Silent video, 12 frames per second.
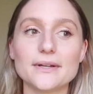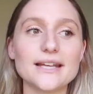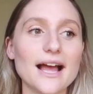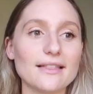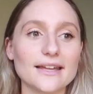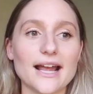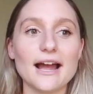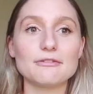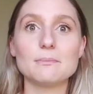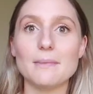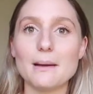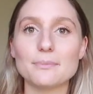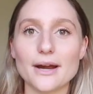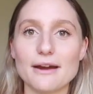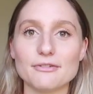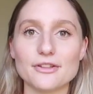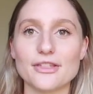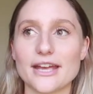But yeah, like I remember
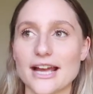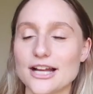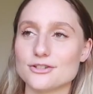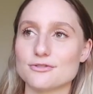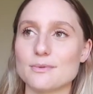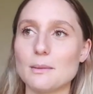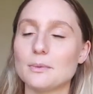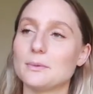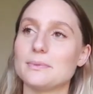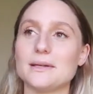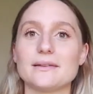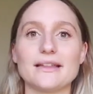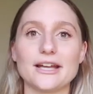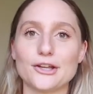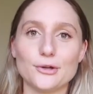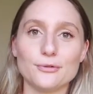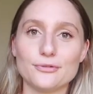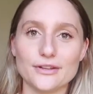everything. I just remember being
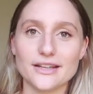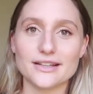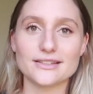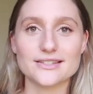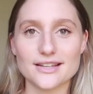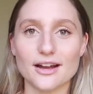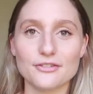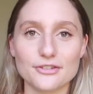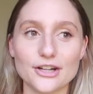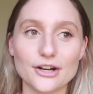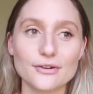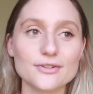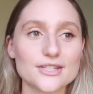like goofy and stuff, you know.